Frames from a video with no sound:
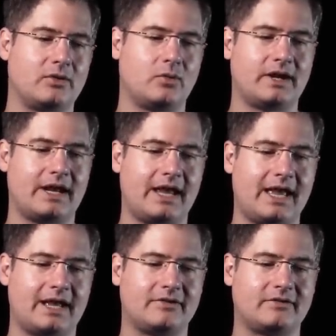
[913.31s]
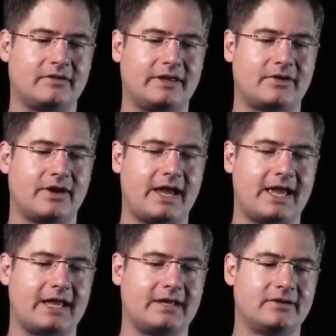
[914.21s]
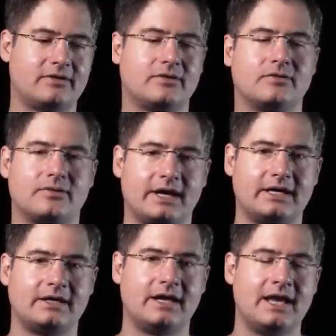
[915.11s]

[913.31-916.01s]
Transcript: when I had the letter A, right?